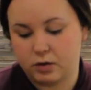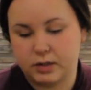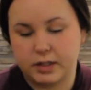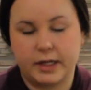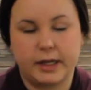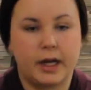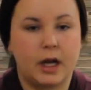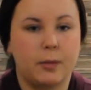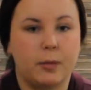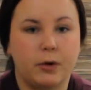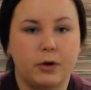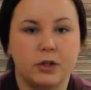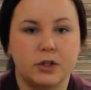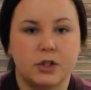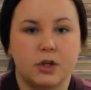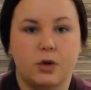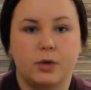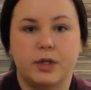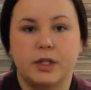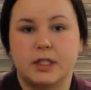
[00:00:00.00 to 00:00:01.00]
sitting up on
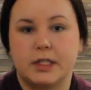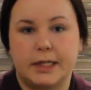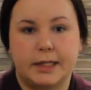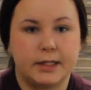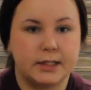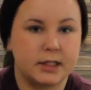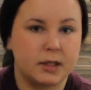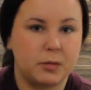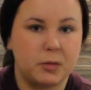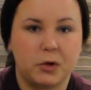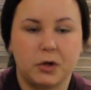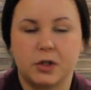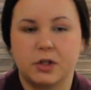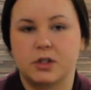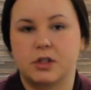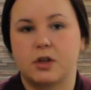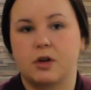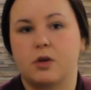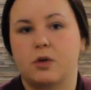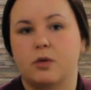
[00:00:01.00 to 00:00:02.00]
his own. He stands up on
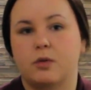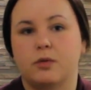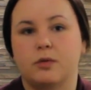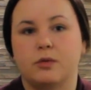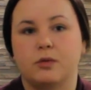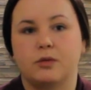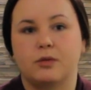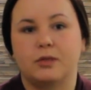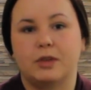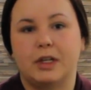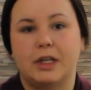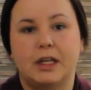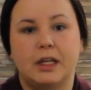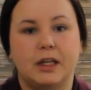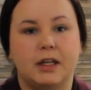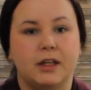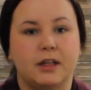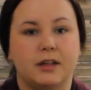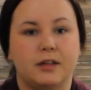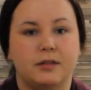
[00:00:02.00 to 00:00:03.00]
his own.
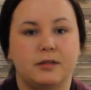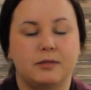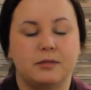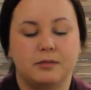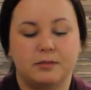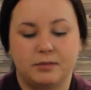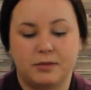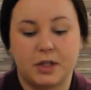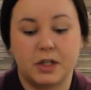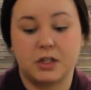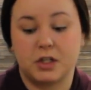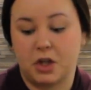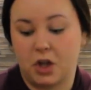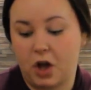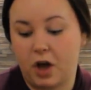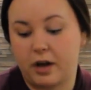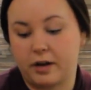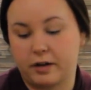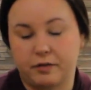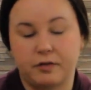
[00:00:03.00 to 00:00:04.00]
He does a
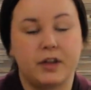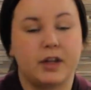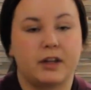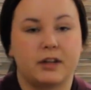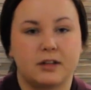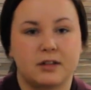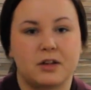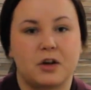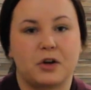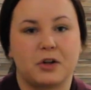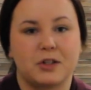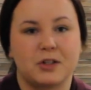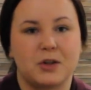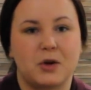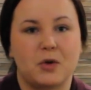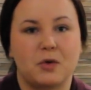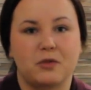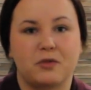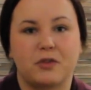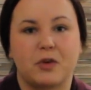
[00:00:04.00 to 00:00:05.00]
lot of things on his
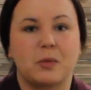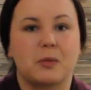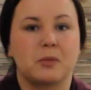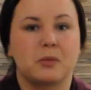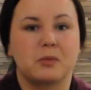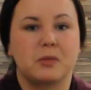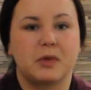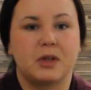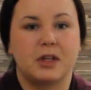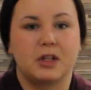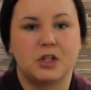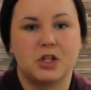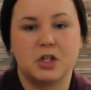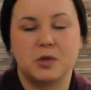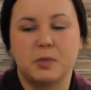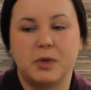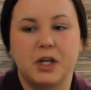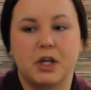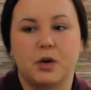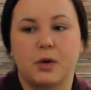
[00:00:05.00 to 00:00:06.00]
own from
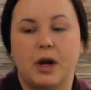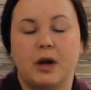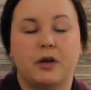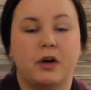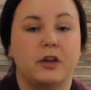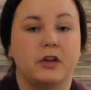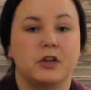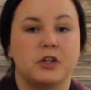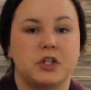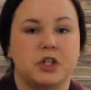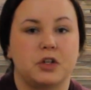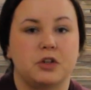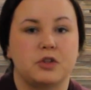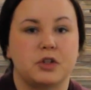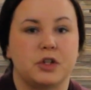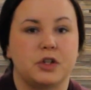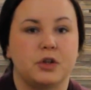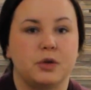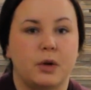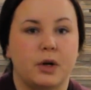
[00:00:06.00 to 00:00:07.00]
just being around other
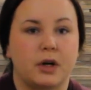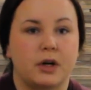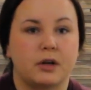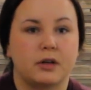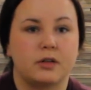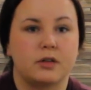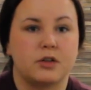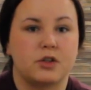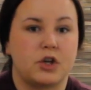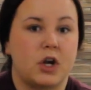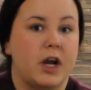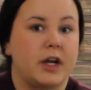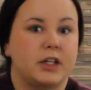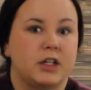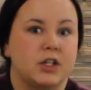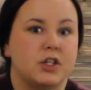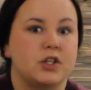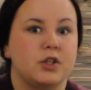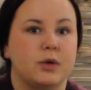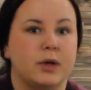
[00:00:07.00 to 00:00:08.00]
children who are trying
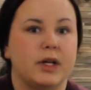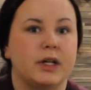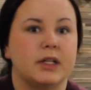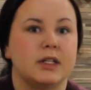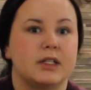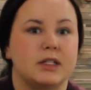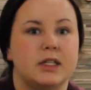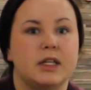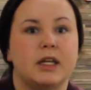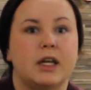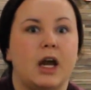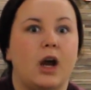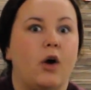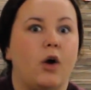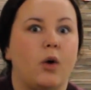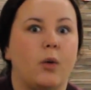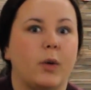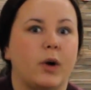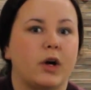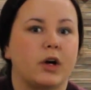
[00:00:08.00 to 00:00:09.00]
to do it and seeing
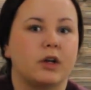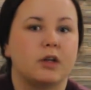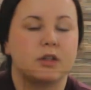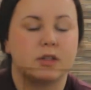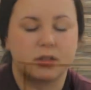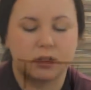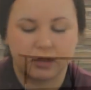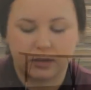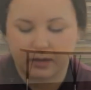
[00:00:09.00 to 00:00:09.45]
how it works.